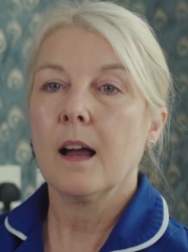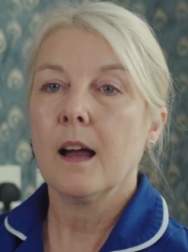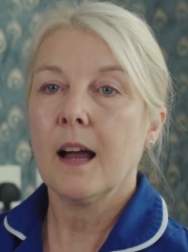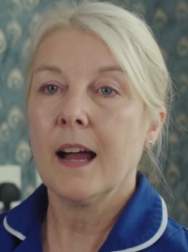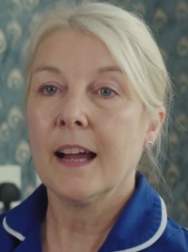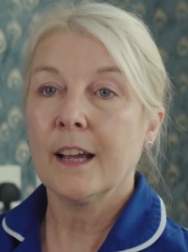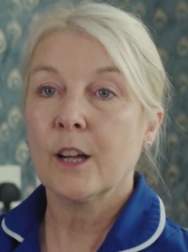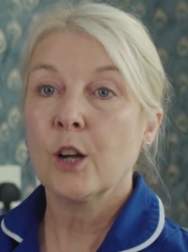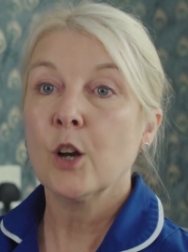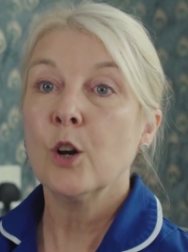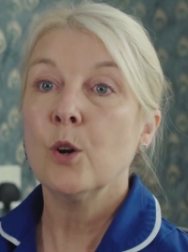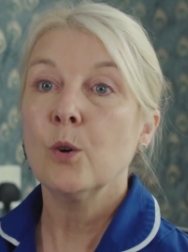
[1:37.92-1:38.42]

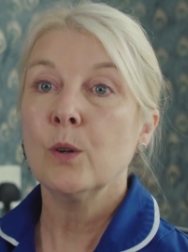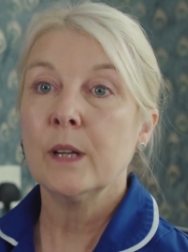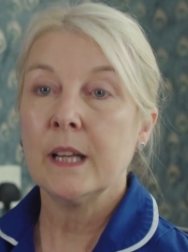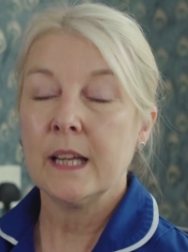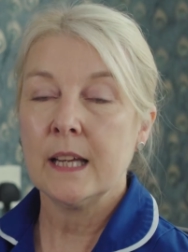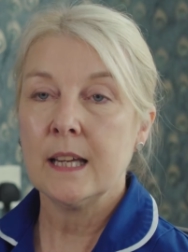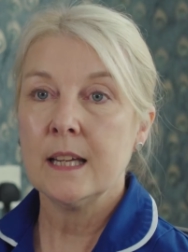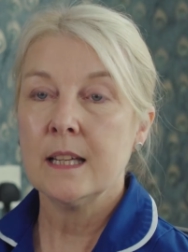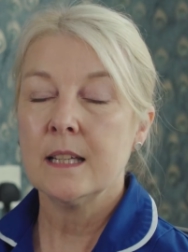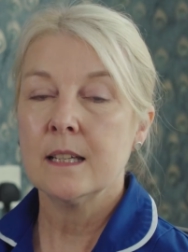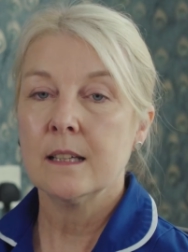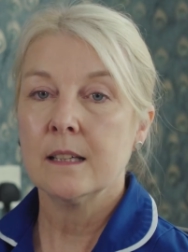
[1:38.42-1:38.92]
I
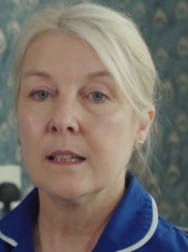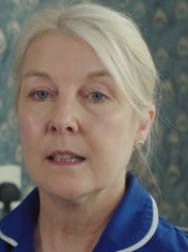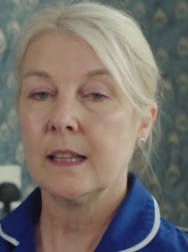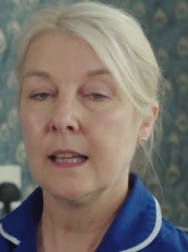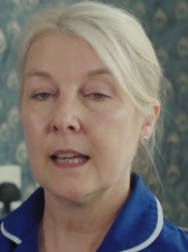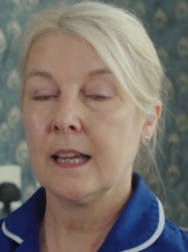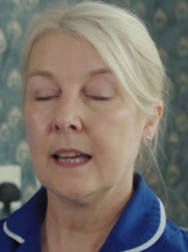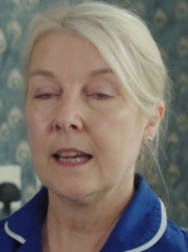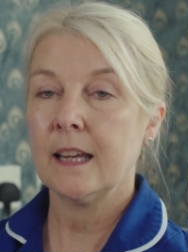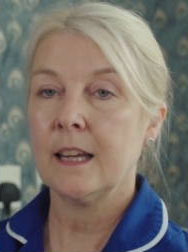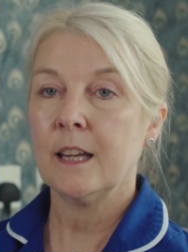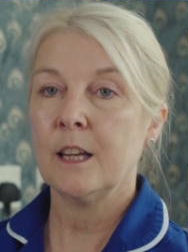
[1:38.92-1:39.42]
co-lead
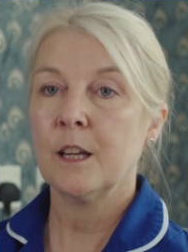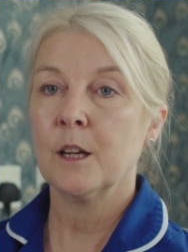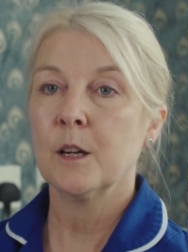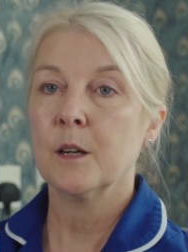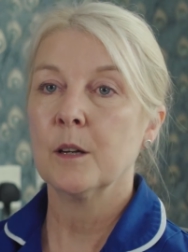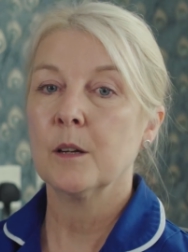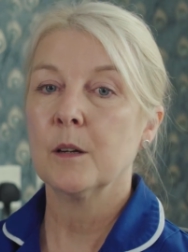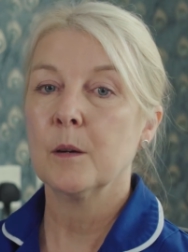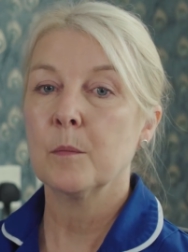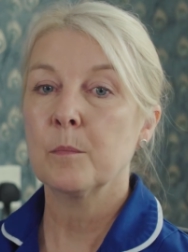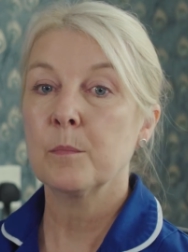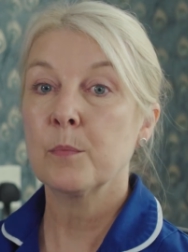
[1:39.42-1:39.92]
the
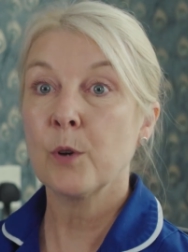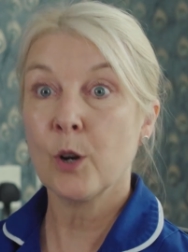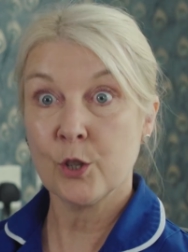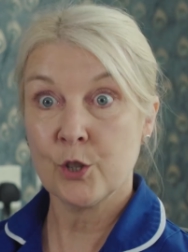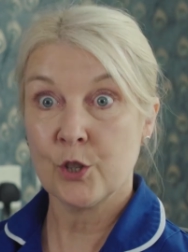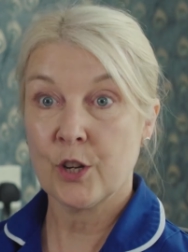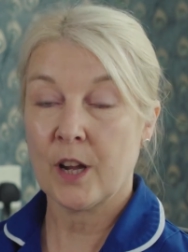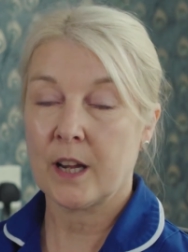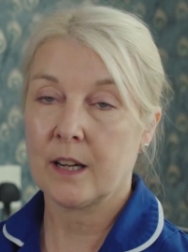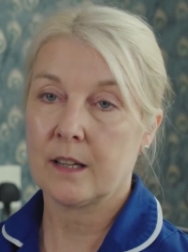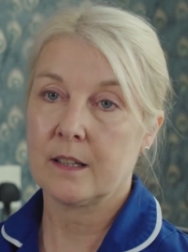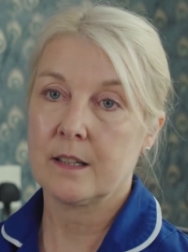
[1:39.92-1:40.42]

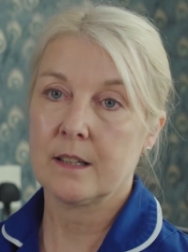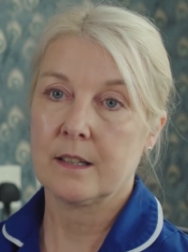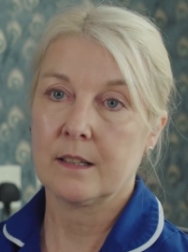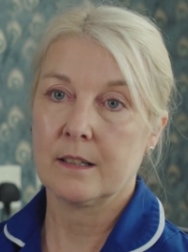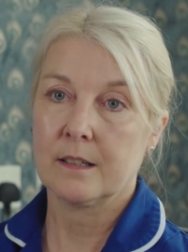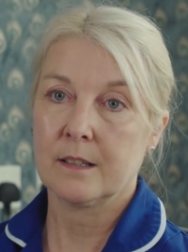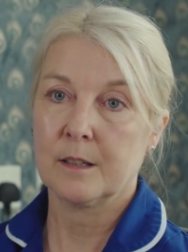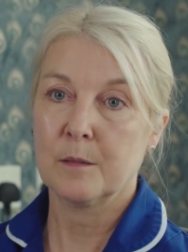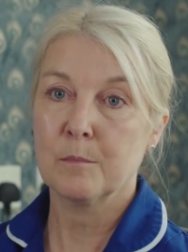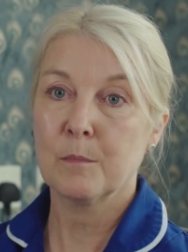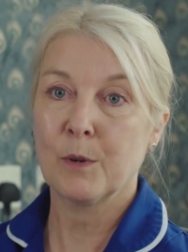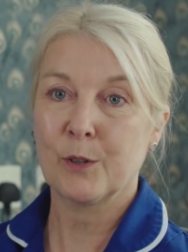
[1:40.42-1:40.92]
project
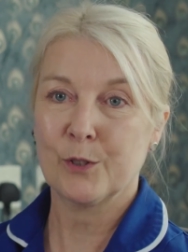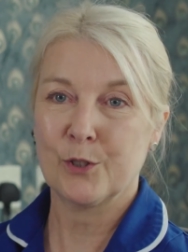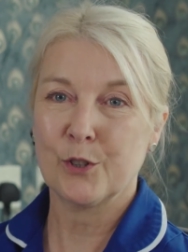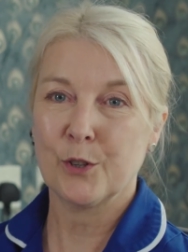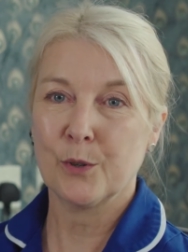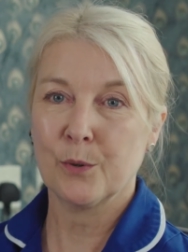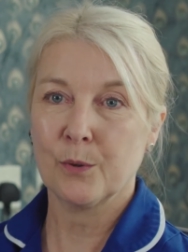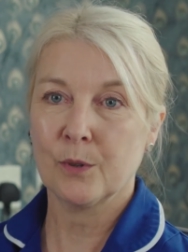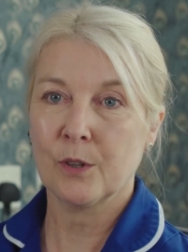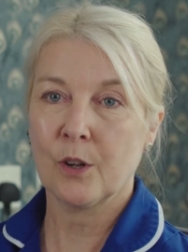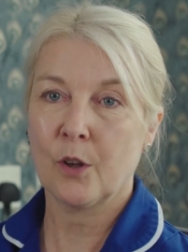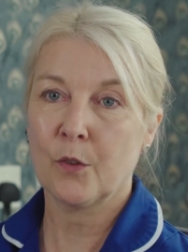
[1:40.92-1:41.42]

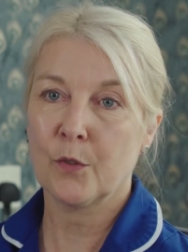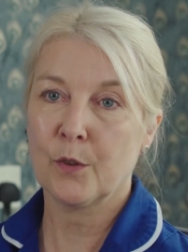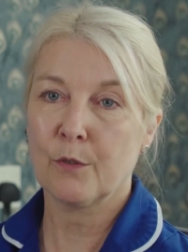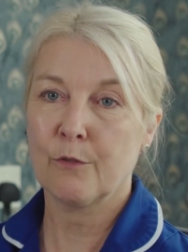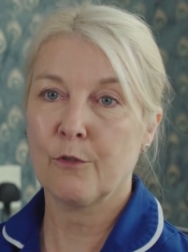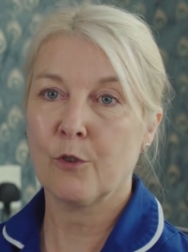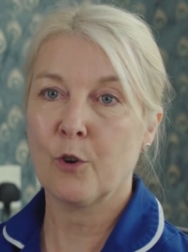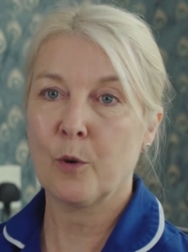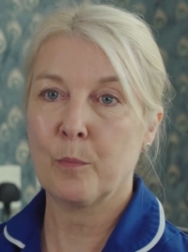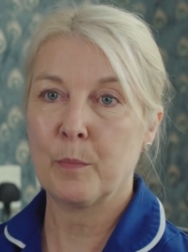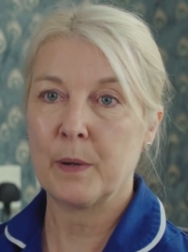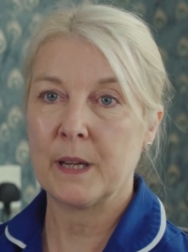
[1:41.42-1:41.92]
module on the
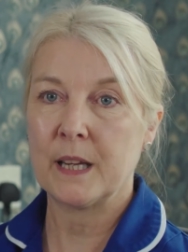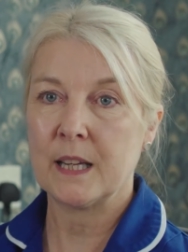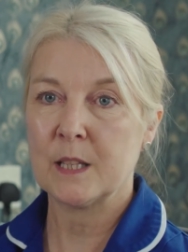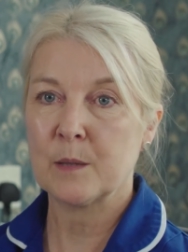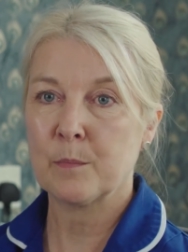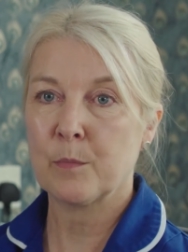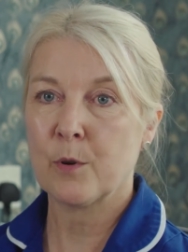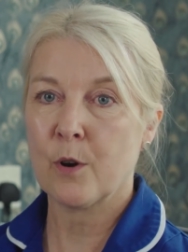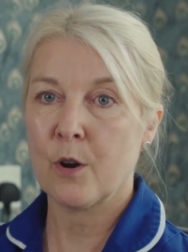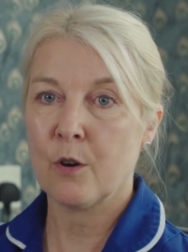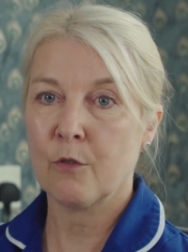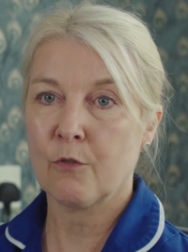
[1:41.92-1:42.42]

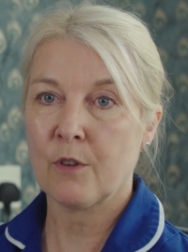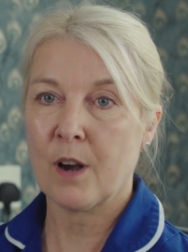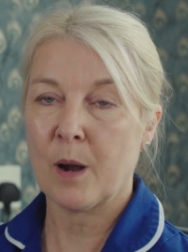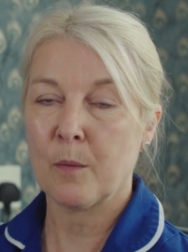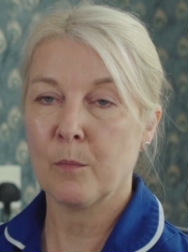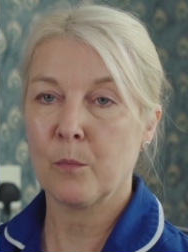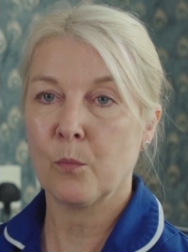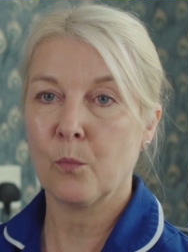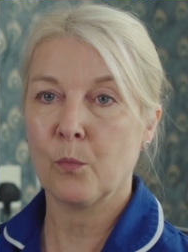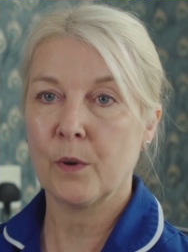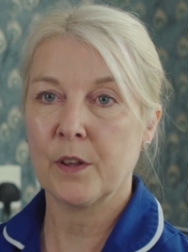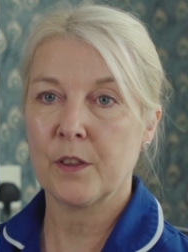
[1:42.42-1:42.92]
4Ps
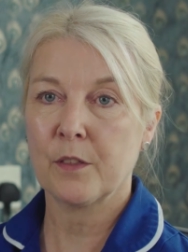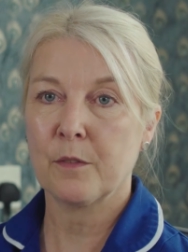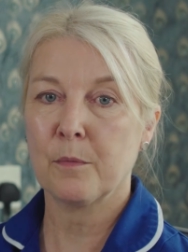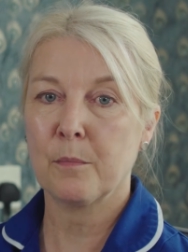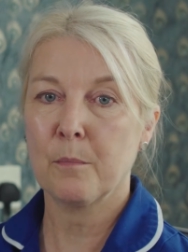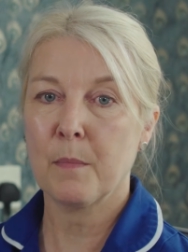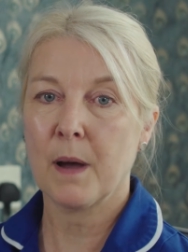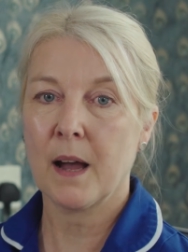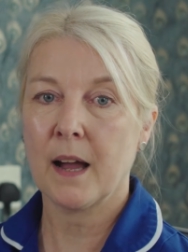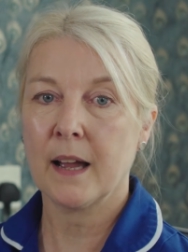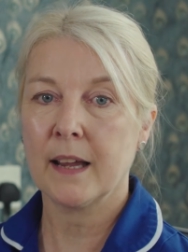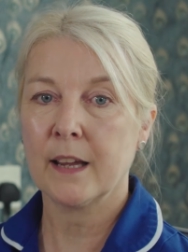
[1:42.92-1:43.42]
programme with
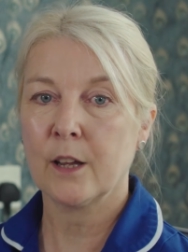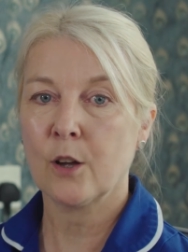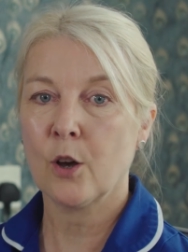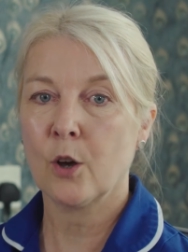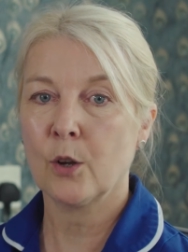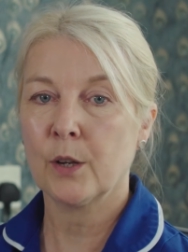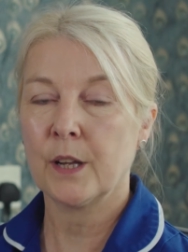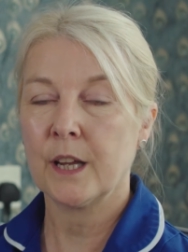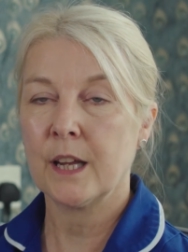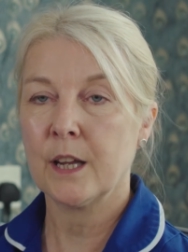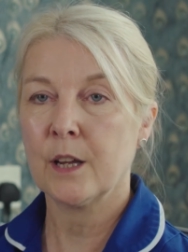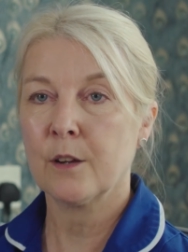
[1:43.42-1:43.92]
my
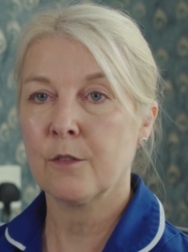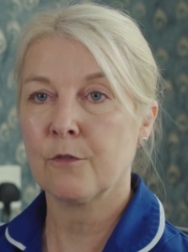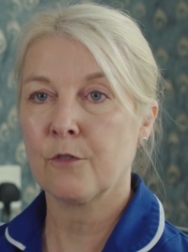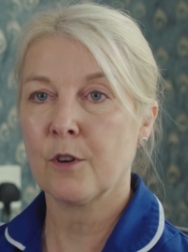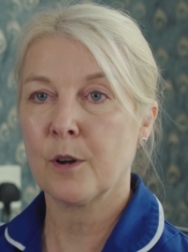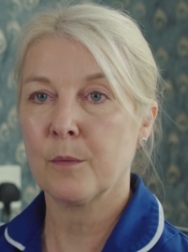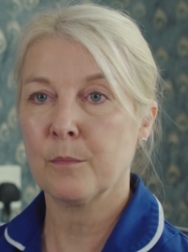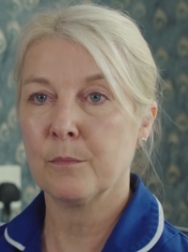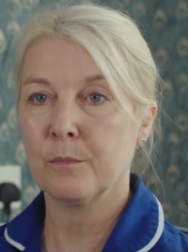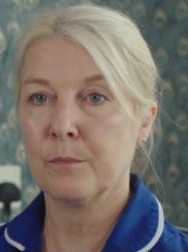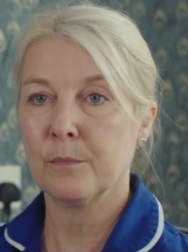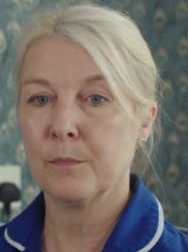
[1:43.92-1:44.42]
colleague
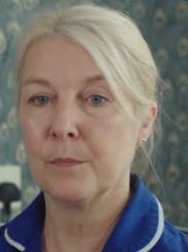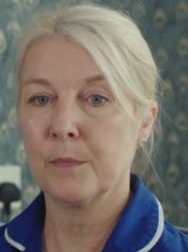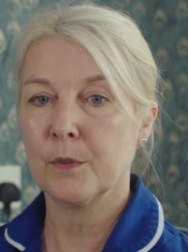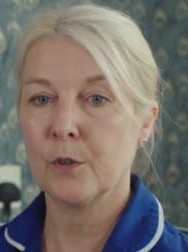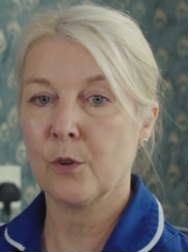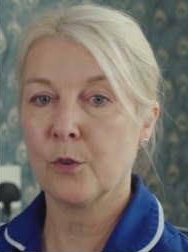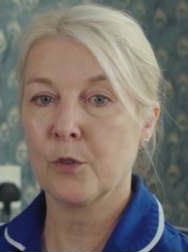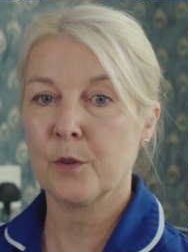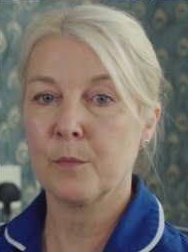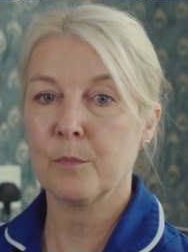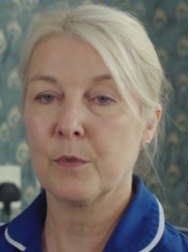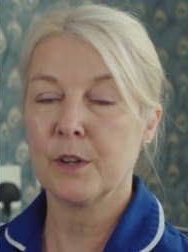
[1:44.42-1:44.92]
from
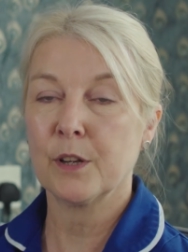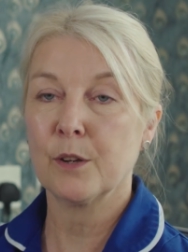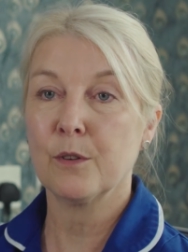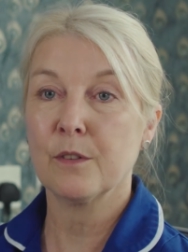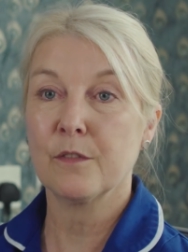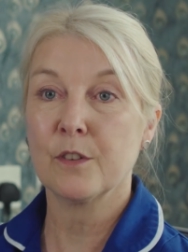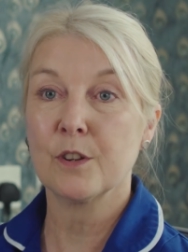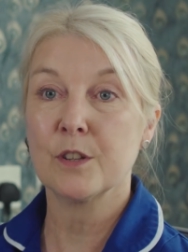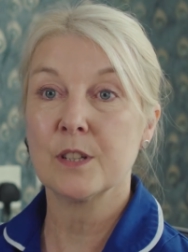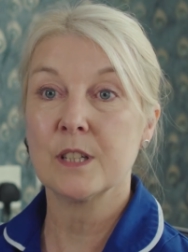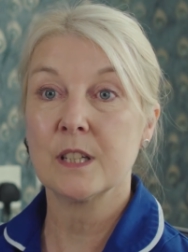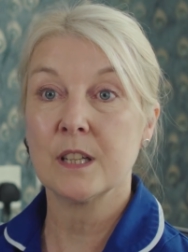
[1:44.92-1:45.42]
Northumbria
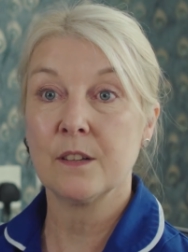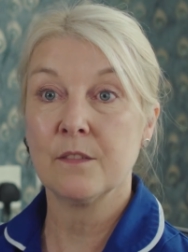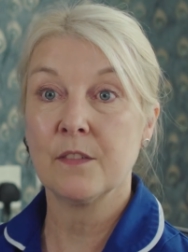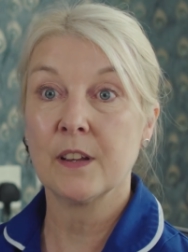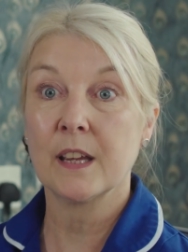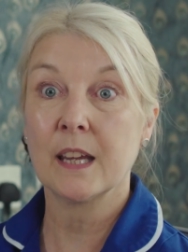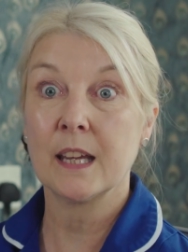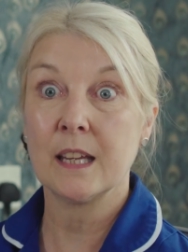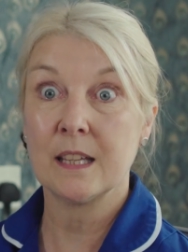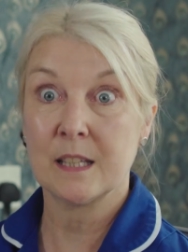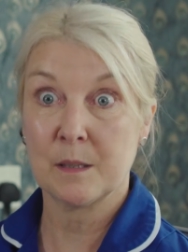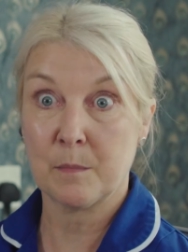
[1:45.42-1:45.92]
University,
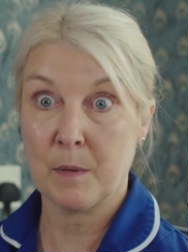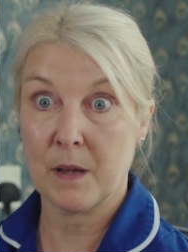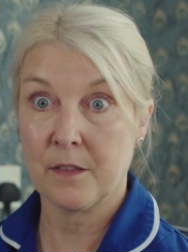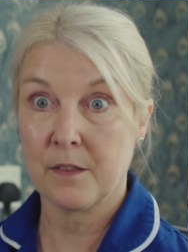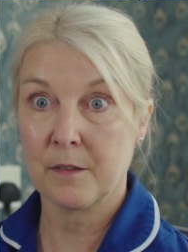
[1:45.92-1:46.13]
Vicky Smith.